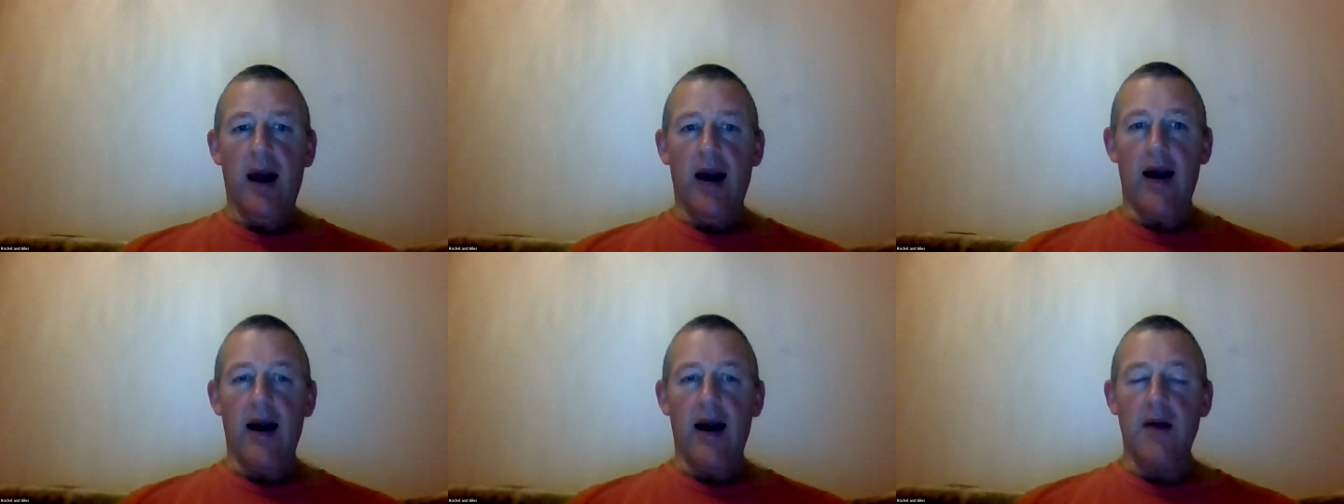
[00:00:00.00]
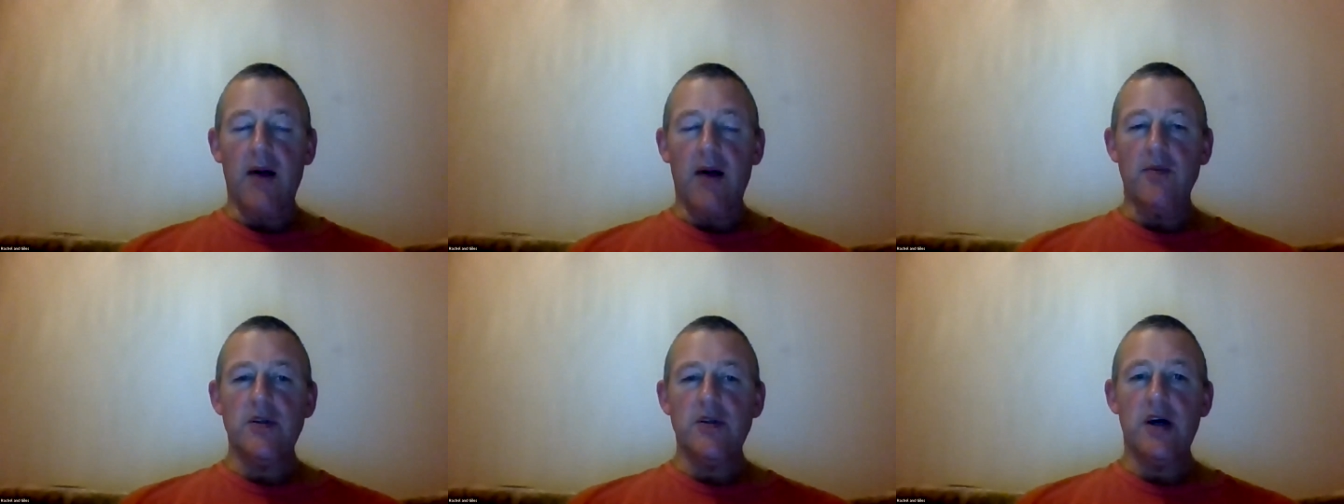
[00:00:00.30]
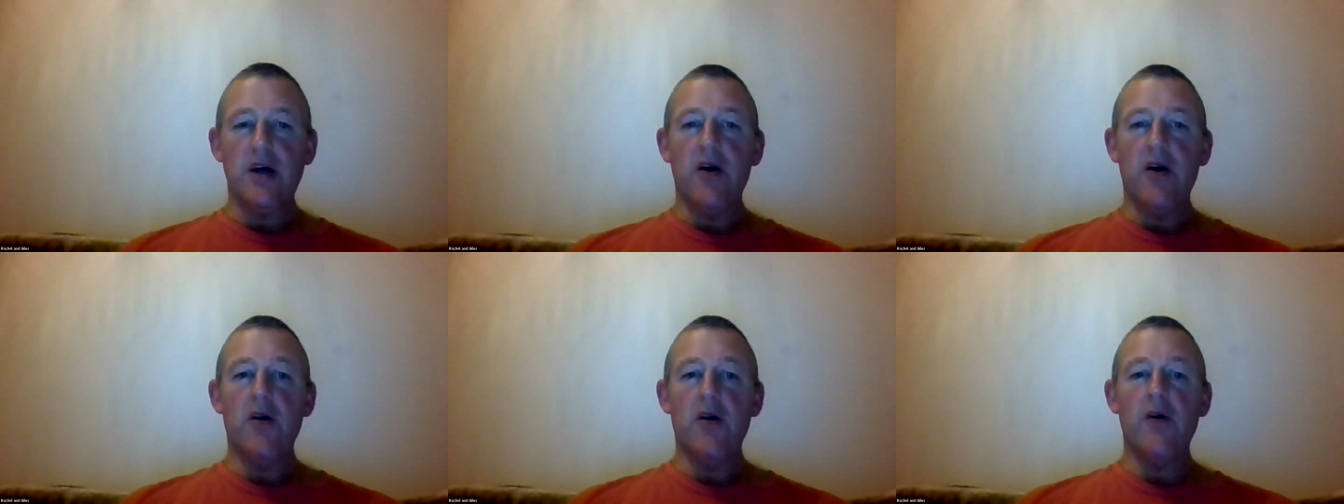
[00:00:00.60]

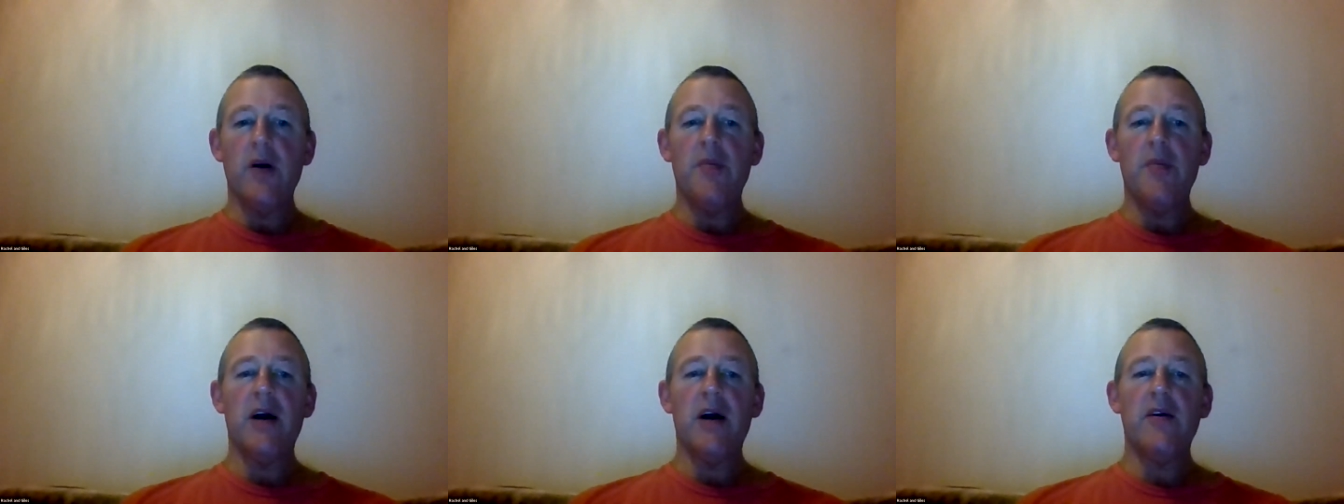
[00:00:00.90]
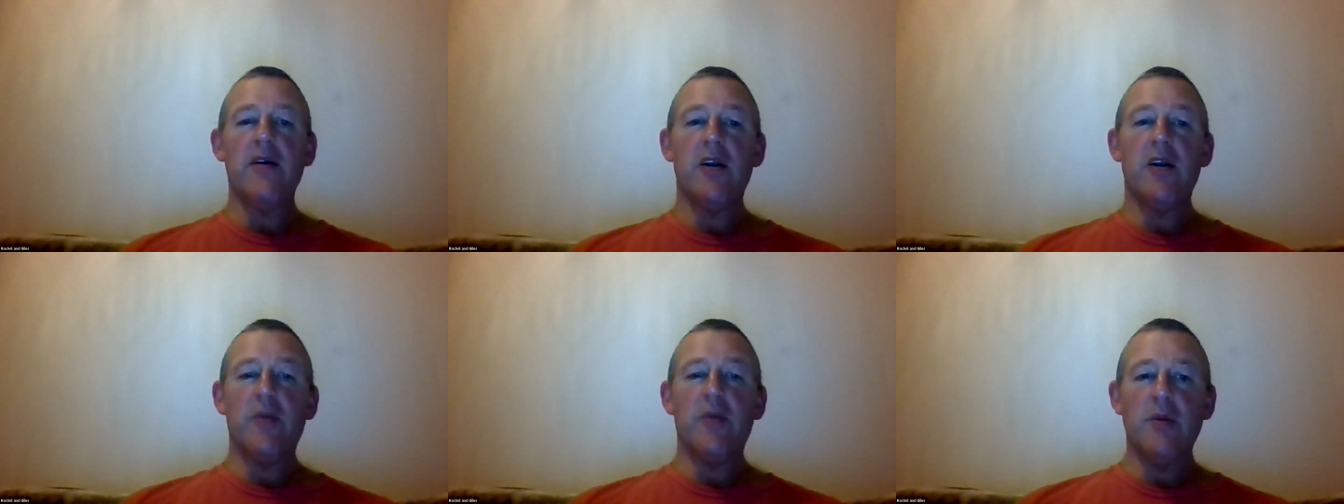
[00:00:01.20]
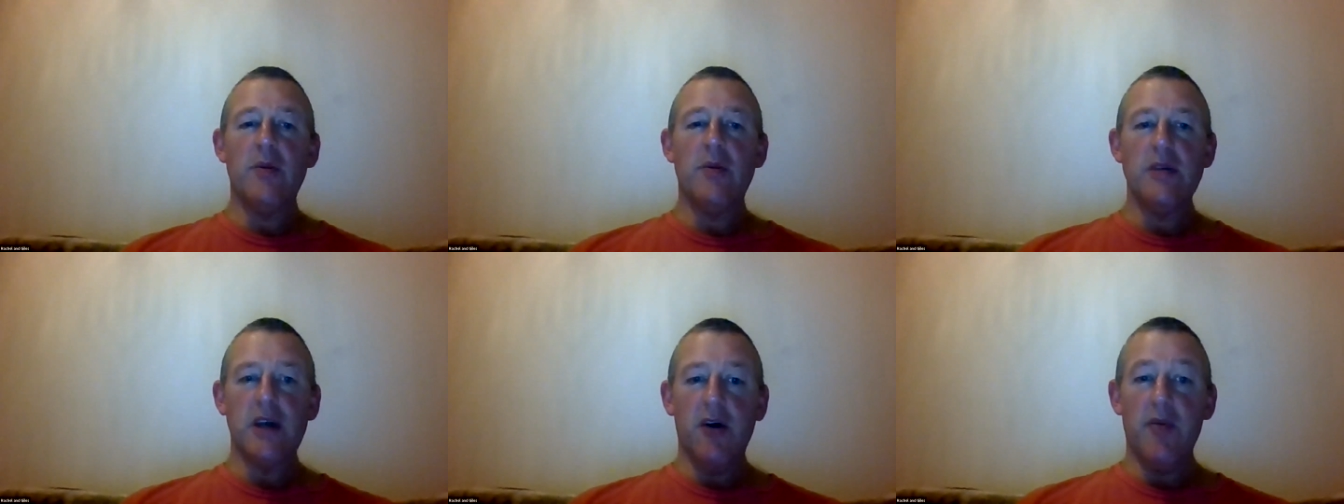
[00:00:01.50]
So quick background
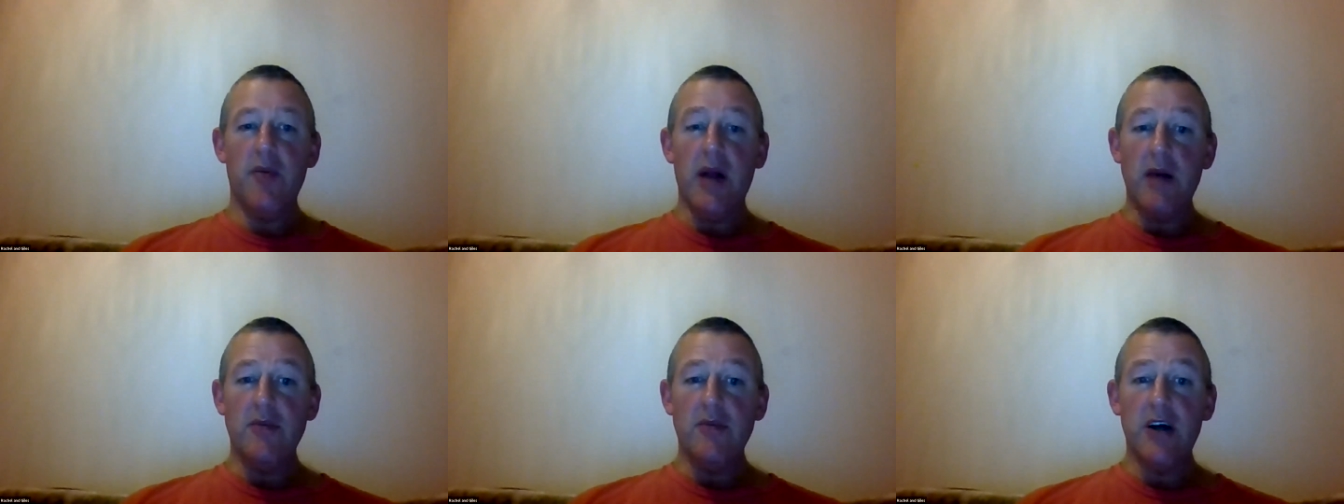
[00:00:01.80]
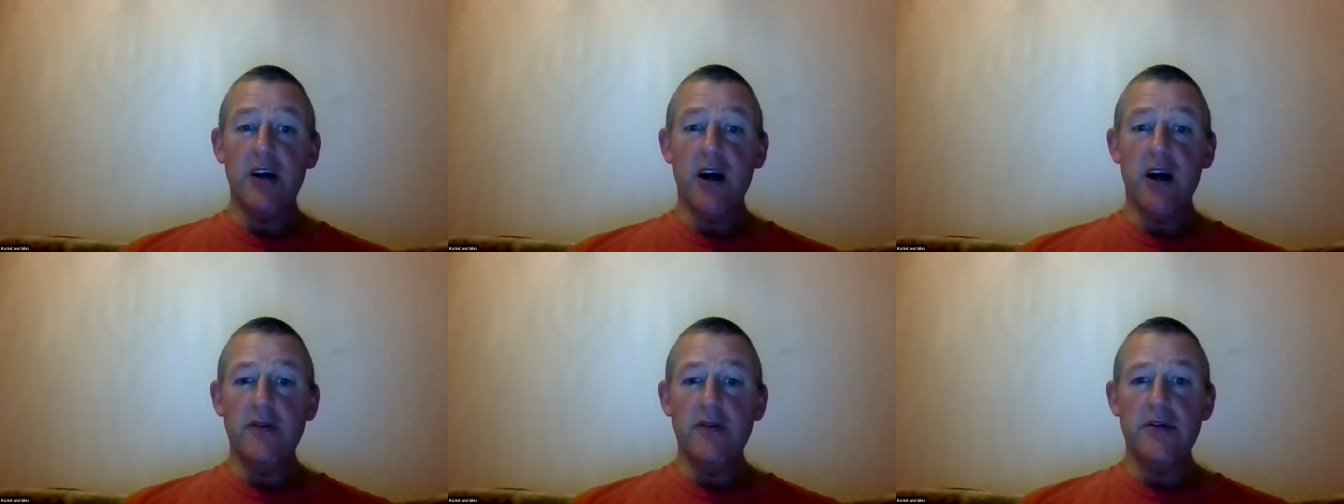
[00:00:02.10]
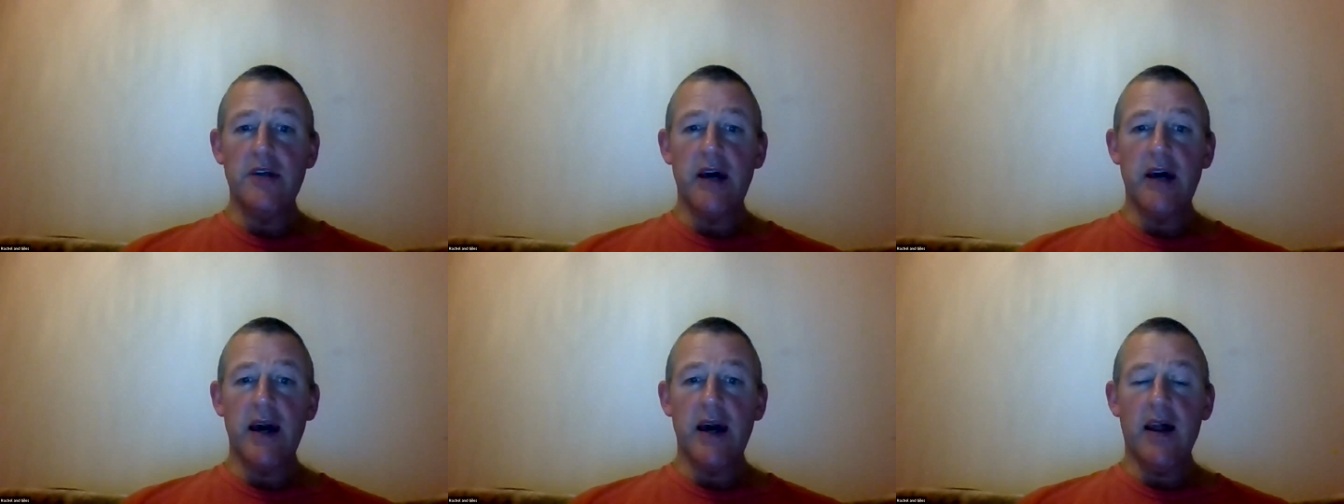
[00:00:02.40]
about myself. My name's
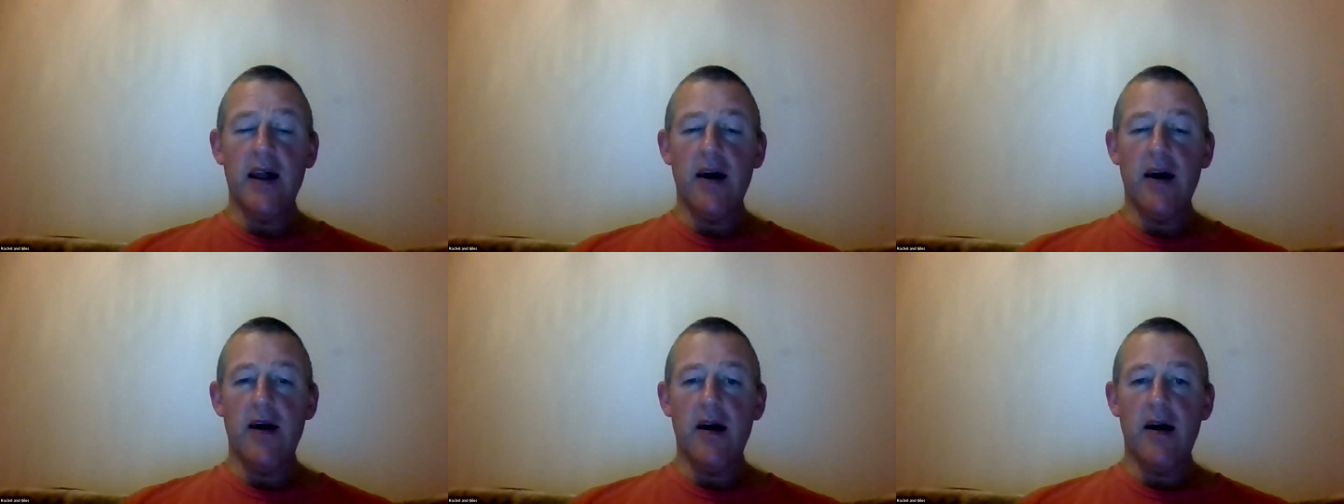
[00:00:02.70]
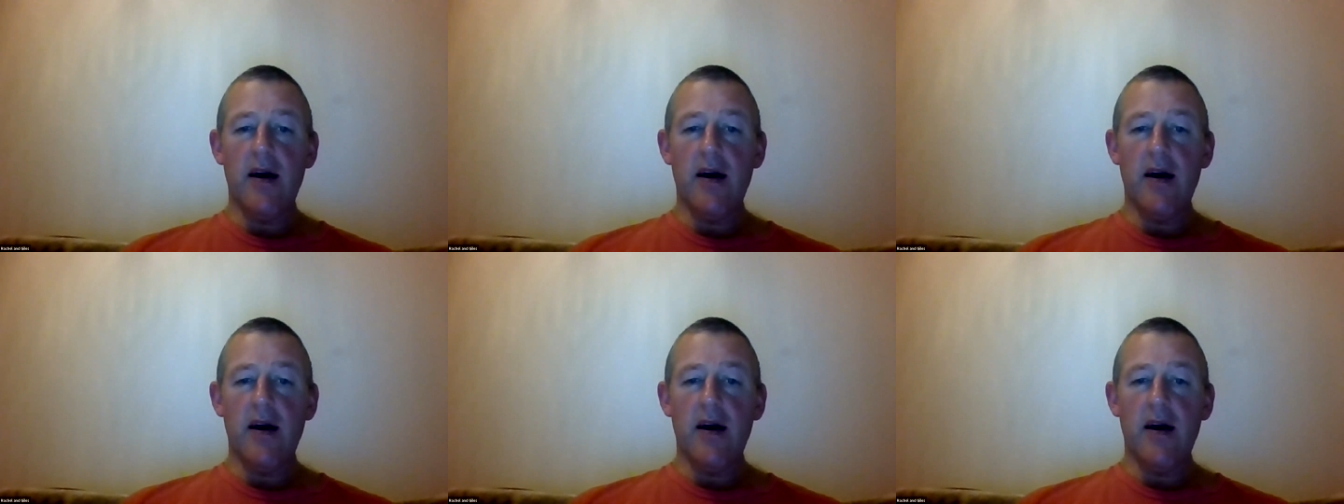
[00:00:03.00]
Giles Taylor.